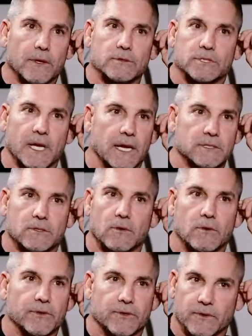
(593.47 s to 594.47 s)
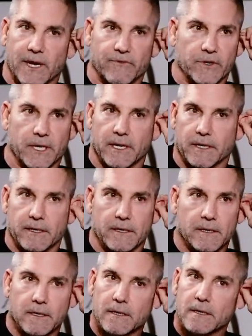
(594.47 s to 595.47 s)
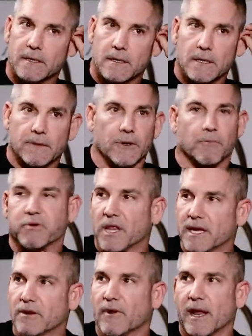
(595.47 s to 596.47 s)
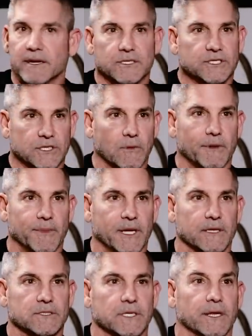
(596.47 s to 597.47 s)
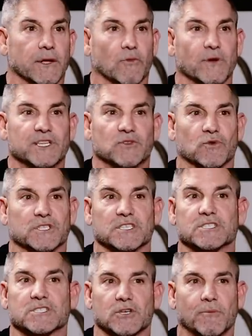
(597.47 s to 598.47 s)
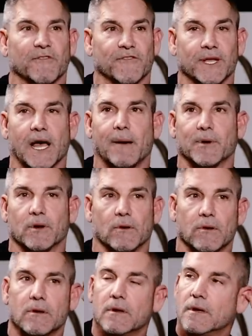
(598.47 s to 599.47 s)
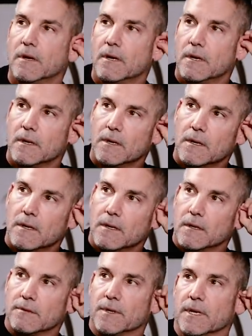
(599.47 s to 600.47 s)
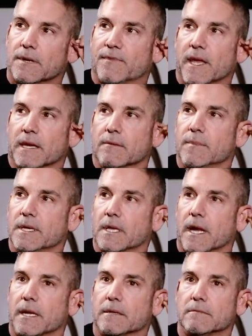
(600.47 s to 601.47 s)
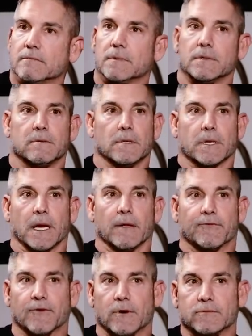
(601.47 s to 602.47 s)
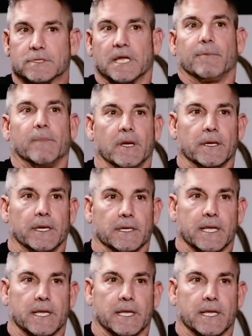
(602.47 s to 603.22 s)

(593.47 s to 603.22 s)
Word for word: are those guys going through every day? Their playground is so immense and their resources so phenomenal mm-hmm. that they can be like, okay, throw 10 million